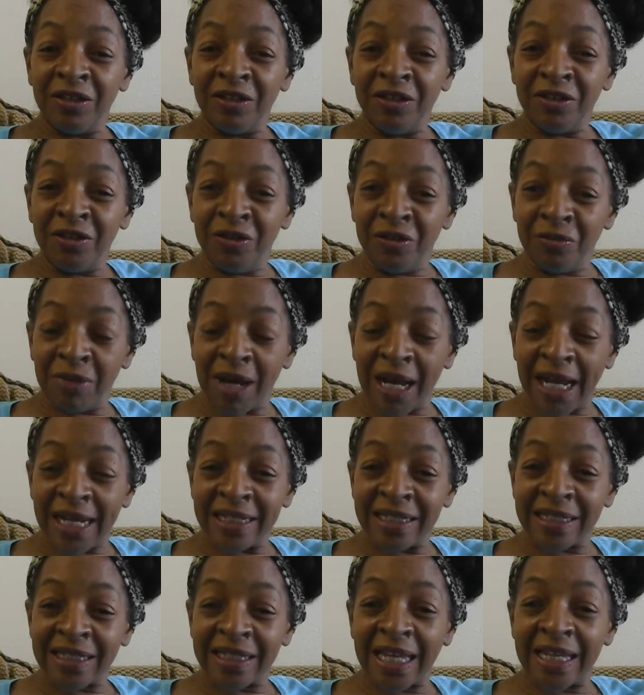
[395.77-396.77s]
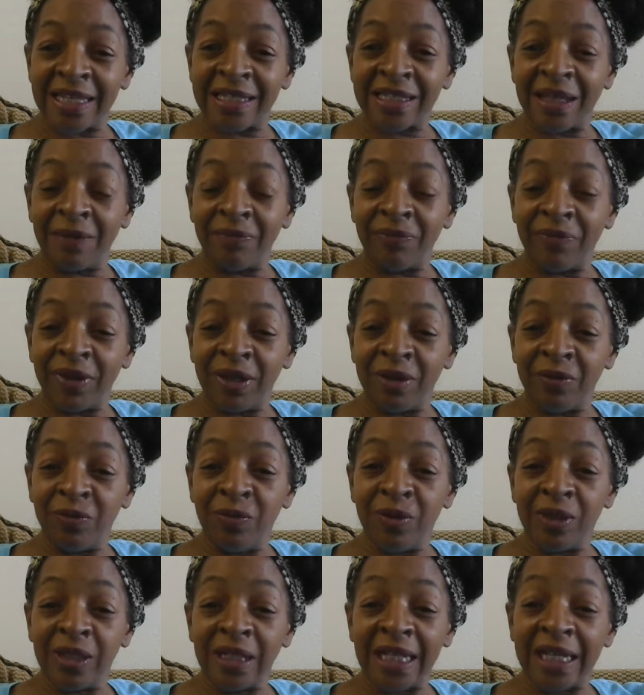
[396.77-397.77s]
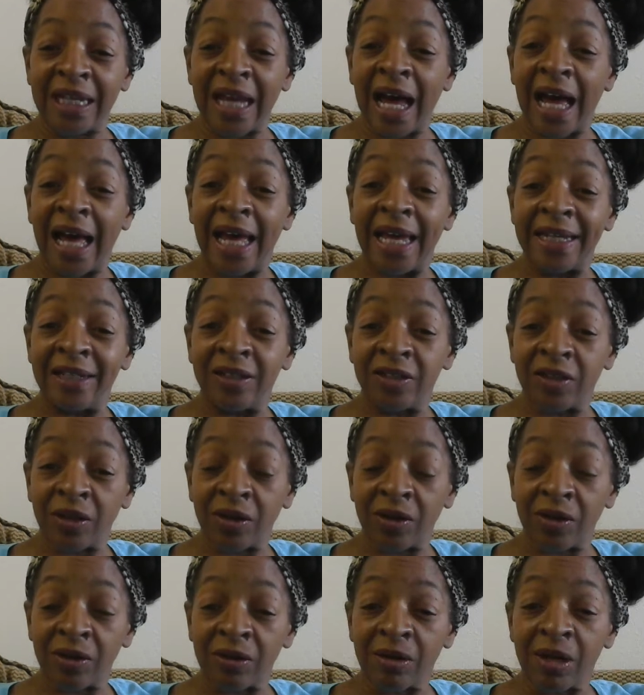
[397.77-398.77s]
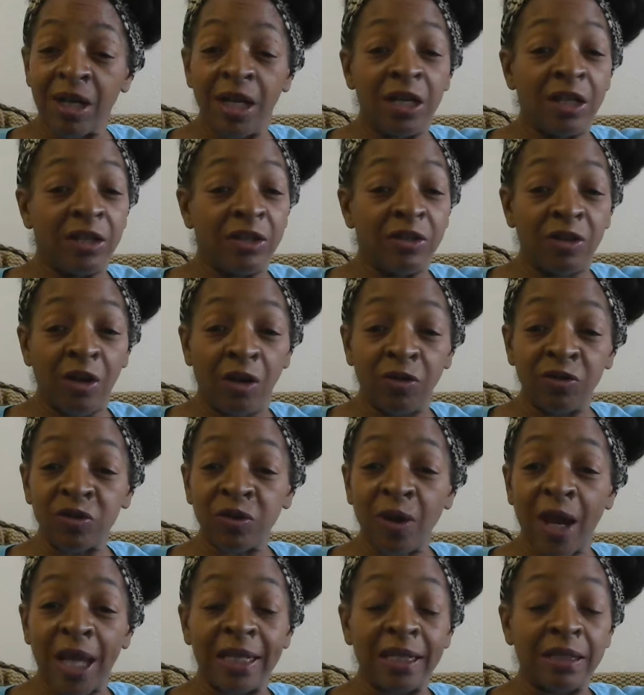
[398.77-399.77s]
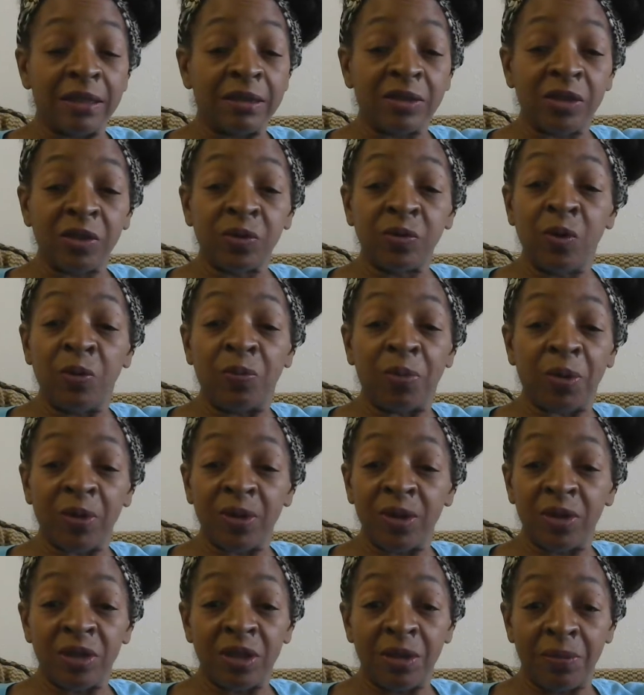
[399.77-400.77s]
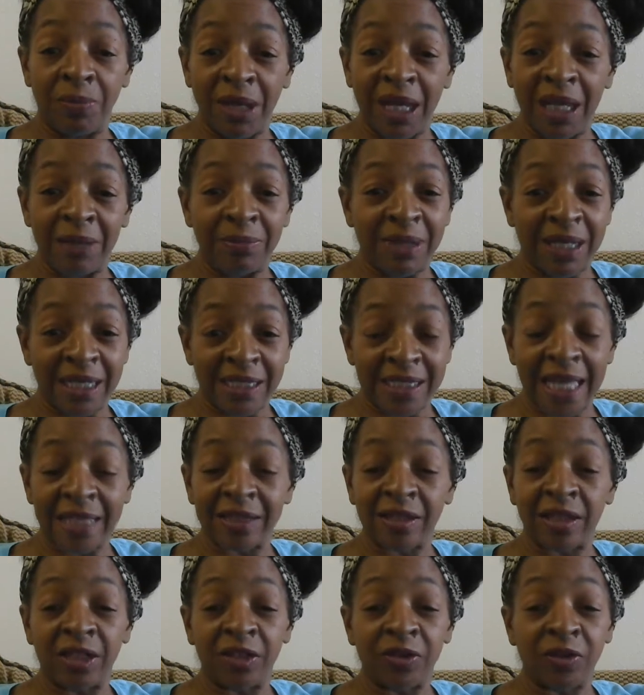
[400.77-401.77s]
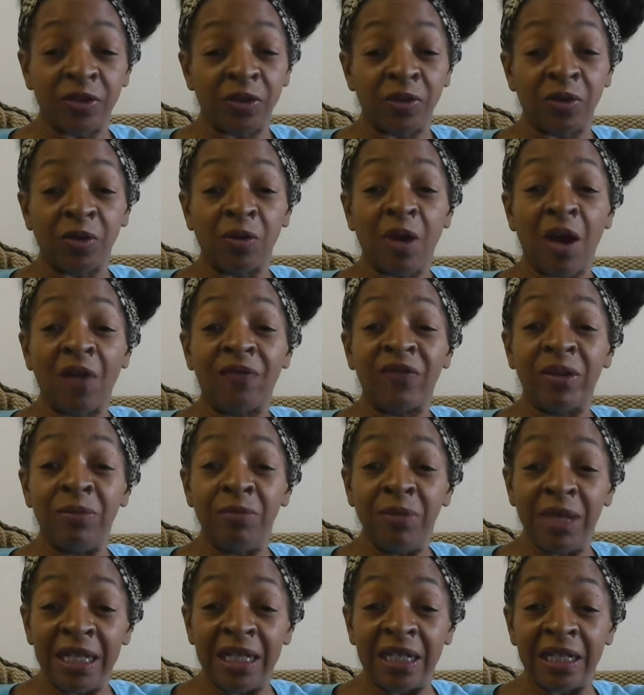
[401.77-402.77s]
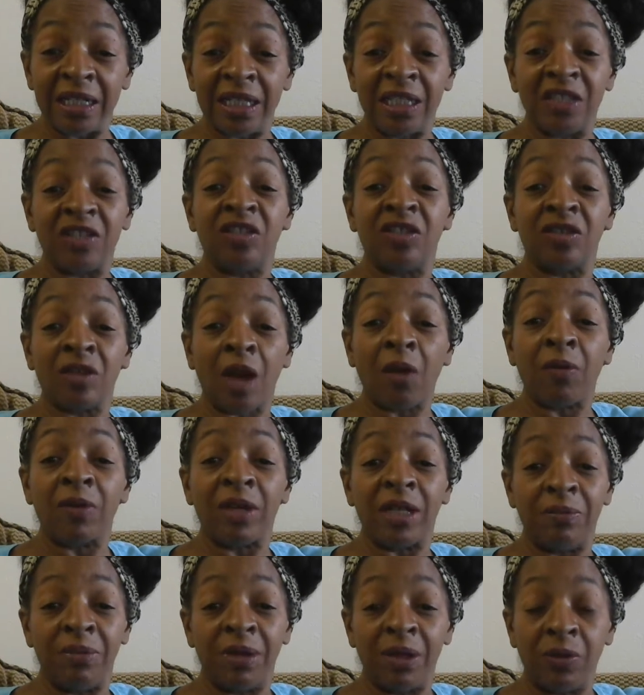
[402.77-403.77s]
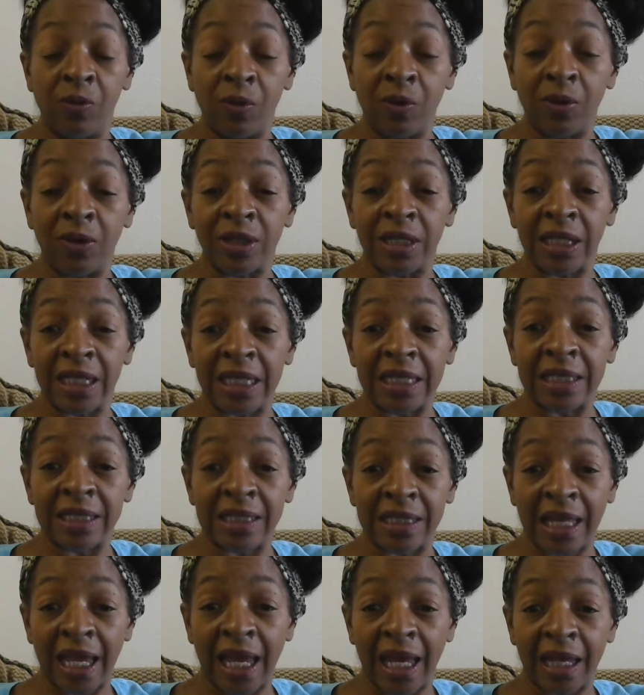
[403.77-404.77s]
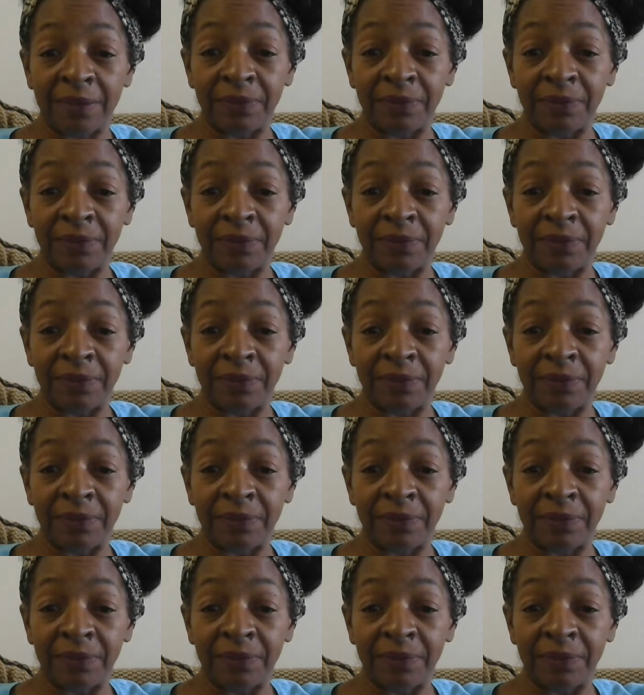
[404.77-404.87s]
you might say something really kind to her. Don't try to swoop her into the bed, because that's going to turn her off immediately. She's already been warned against that.